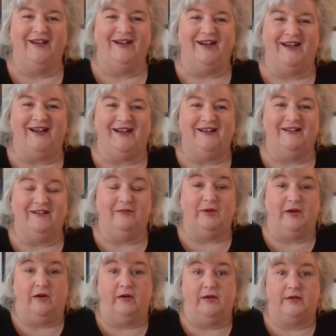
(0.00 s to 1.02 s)

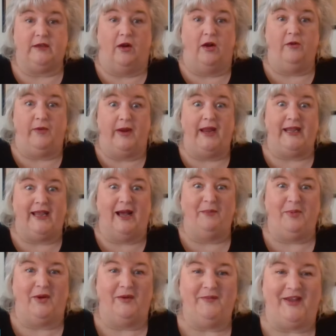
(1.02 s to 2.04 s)
are already
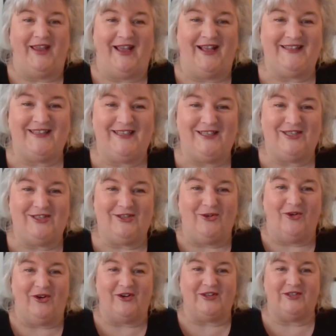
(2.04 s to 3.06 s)
up on my Etsy store.